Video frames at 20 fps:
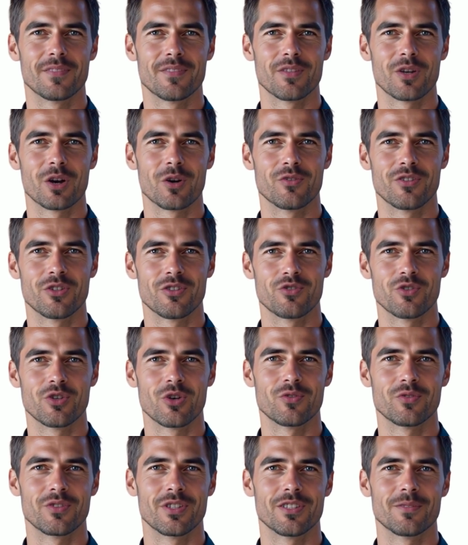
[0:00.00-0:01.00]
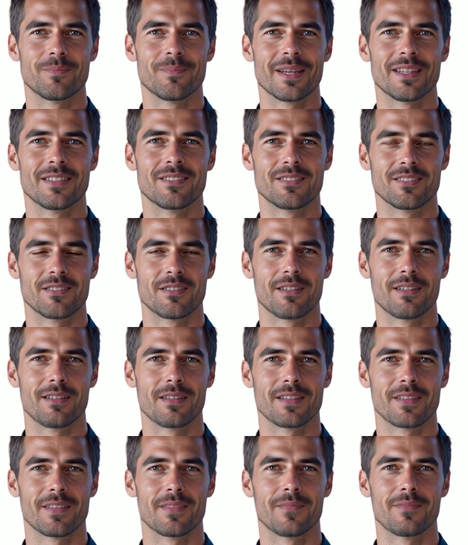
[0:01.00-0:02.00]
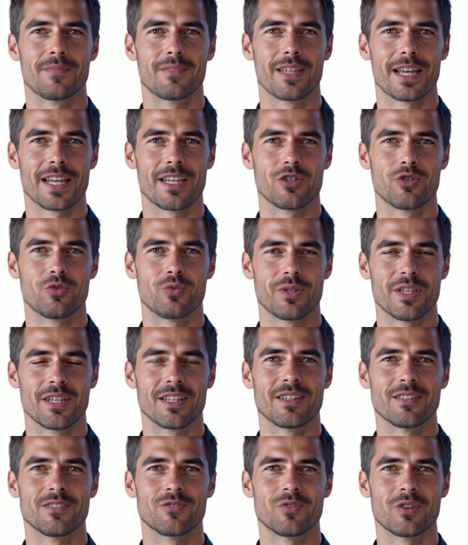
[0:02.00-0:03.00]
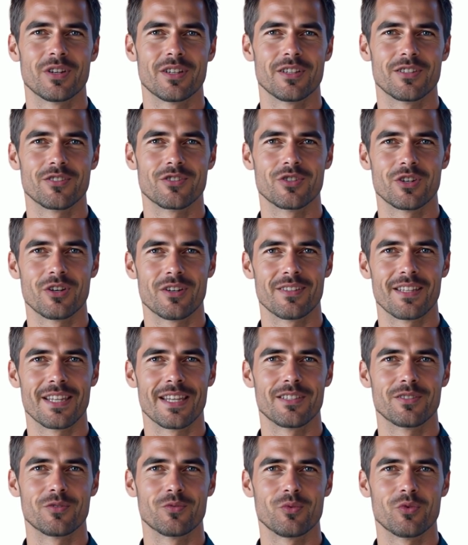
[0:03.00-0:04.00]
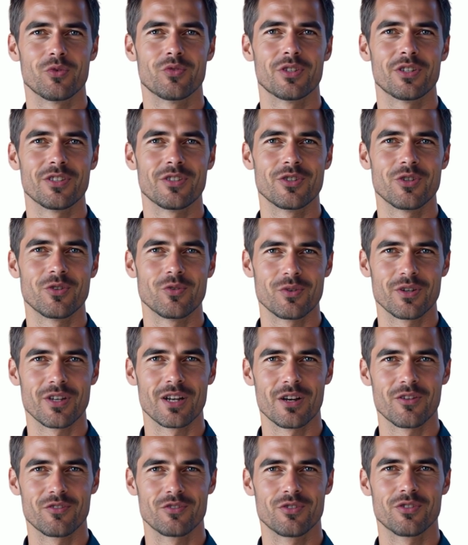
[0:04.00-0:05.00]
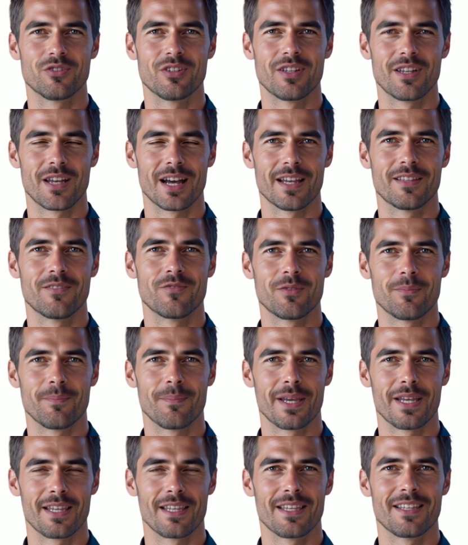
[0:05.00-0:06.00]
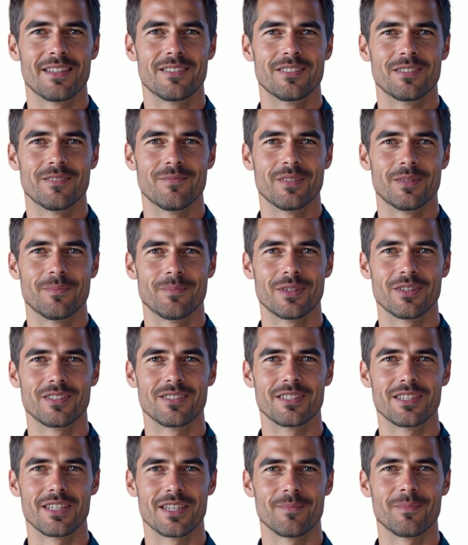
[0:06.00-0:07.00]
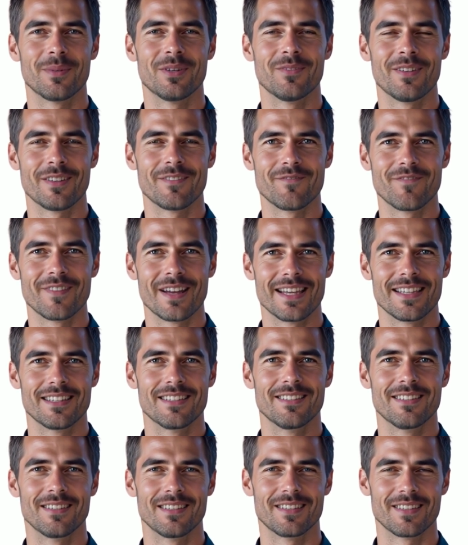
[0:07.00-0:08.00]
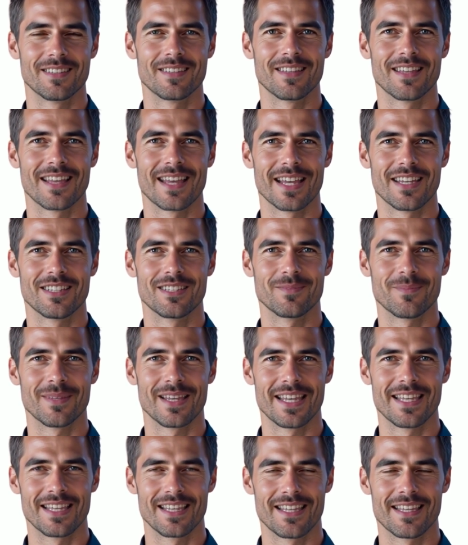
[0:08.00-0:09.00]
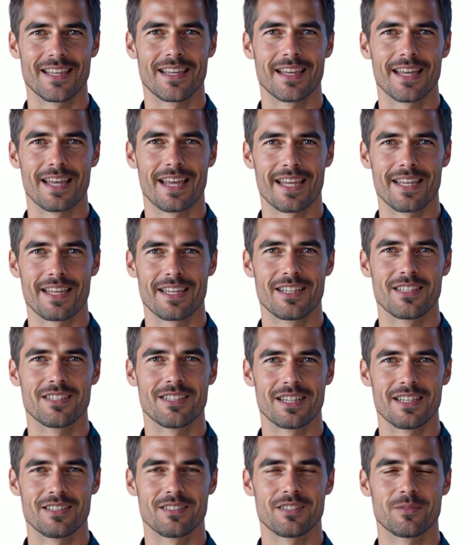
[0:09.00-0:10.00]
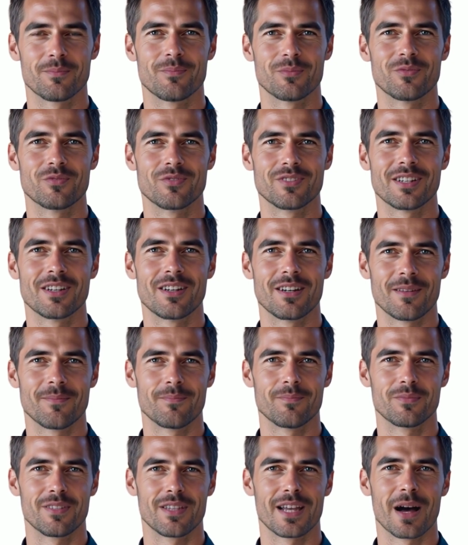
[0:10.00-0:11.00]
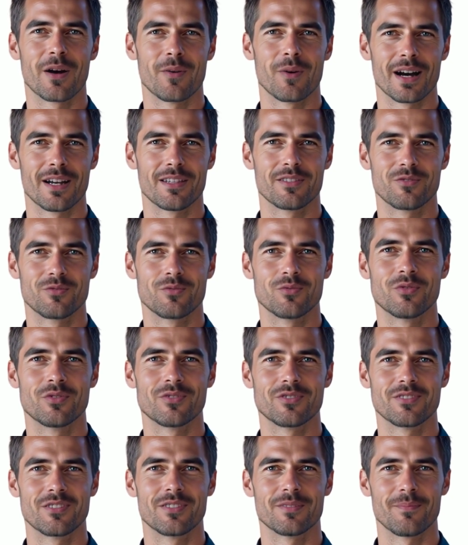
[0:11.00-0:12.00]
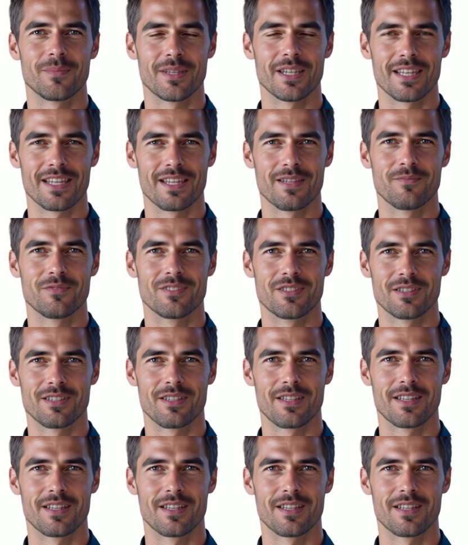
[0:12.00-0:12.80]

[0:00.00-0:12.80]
Dr. Joe Dispenza takes readers on a journey through the neurological underpinnings of the placebo effect, explaining in accessible terms how our thoughts and beliefs